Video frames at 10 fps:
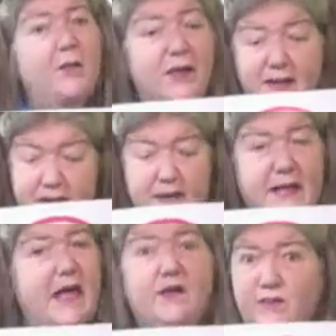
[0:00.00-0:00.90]
But as I
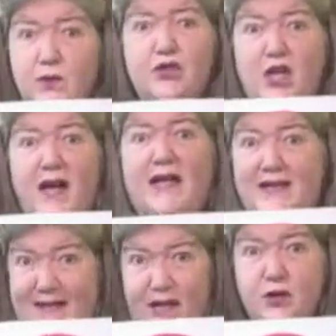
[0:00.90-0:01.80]
say, the flu shot is
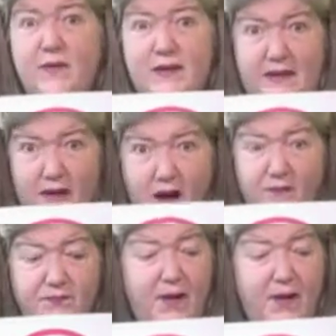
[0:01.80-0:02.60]
dangerous enough.